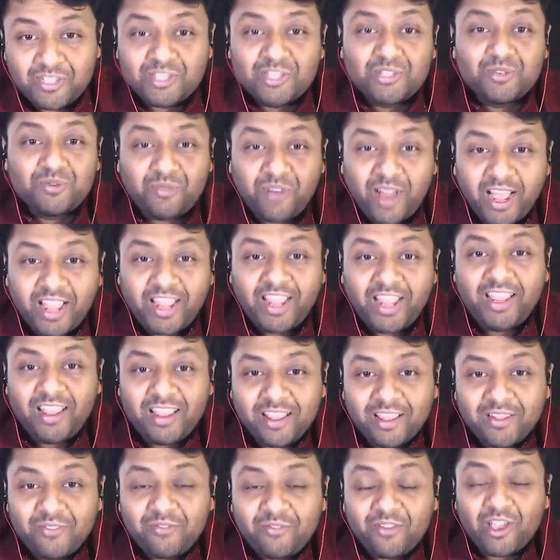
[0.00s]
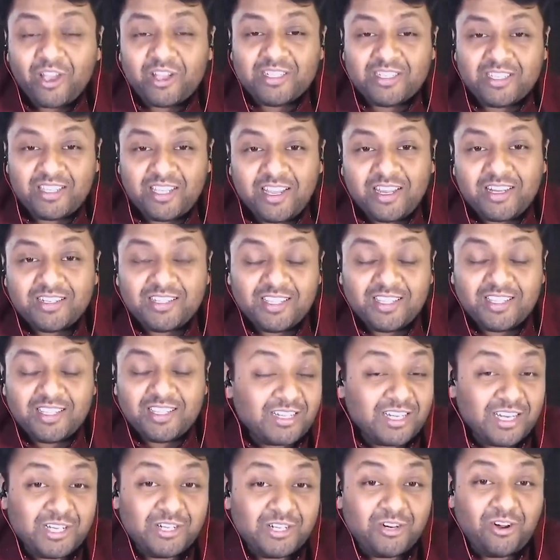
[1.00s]
which is why we are seeing
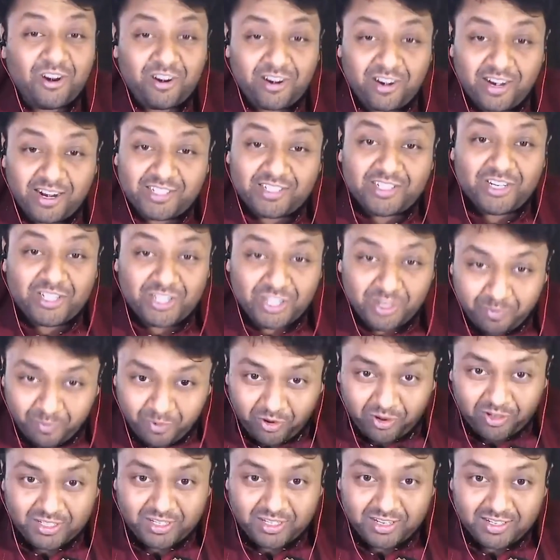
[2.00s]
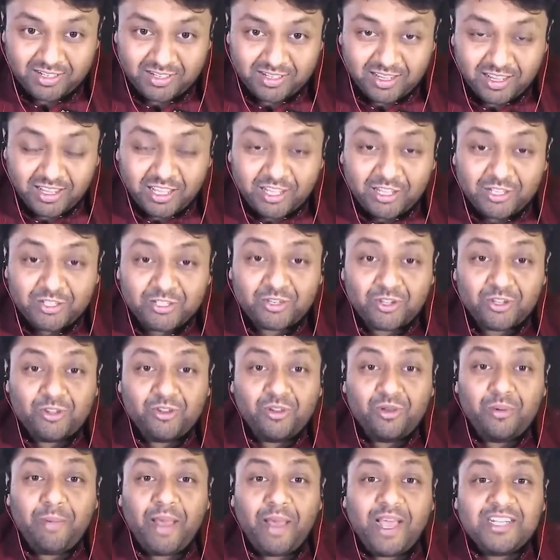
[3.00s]
this de-dollarization process.
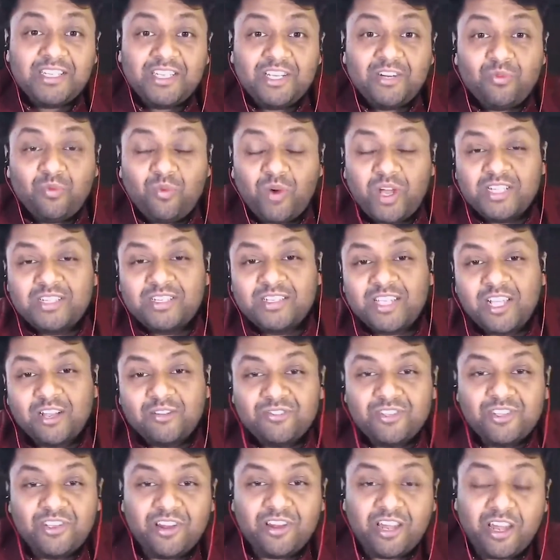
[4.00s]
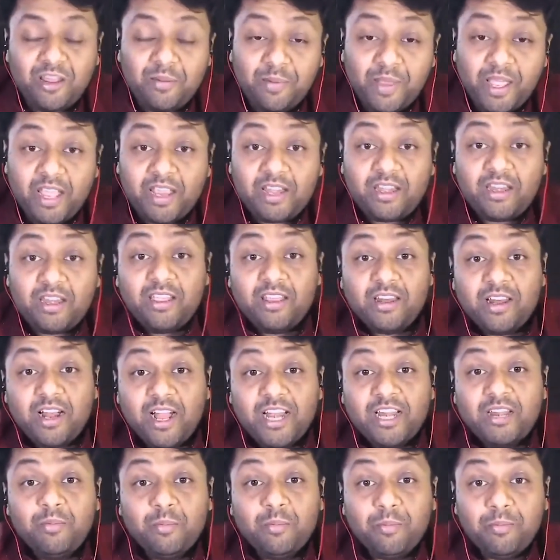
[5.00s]
So you imagine once Saudi Arabia and
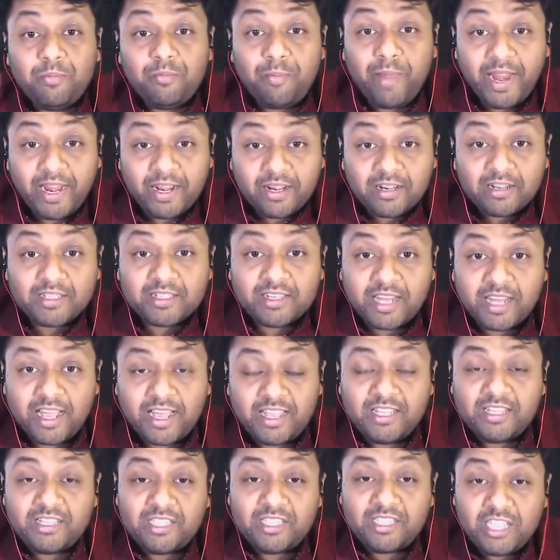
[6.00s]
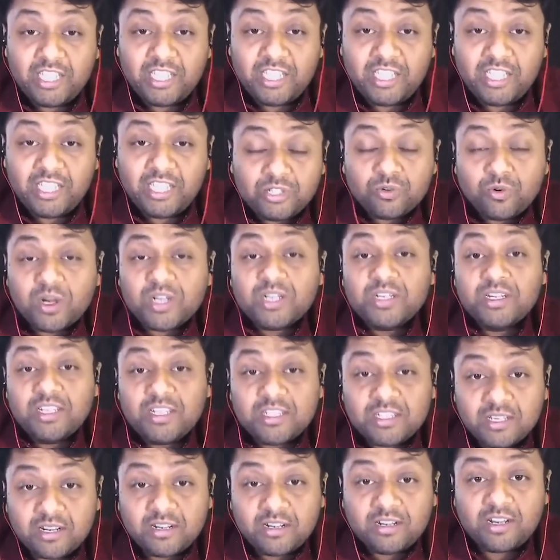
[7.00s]
Iran mend ties, even to a
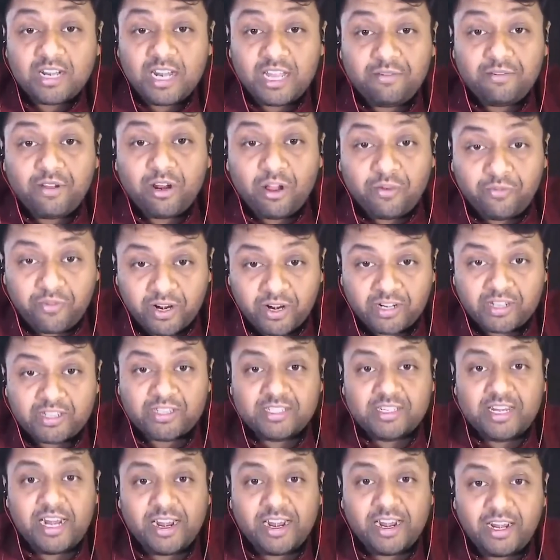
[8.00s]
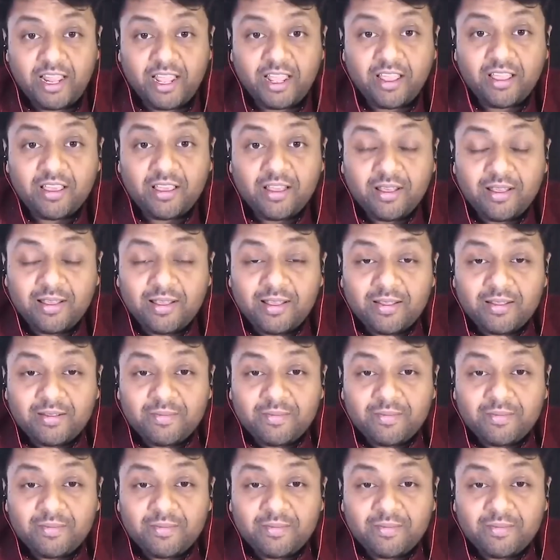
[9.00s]
decent level of understanding,